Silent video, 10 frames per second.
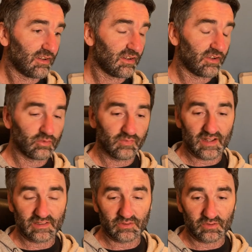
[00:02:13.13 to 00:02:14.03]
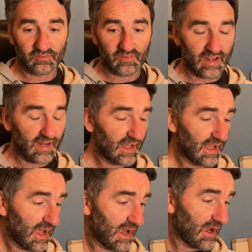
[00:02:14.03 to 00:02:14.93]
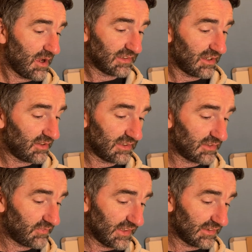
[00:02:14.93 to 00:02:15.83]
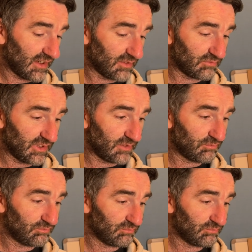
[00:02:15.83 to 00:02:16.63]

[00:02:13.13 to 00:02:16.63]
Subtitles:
And all that sort of thing. So it's things like the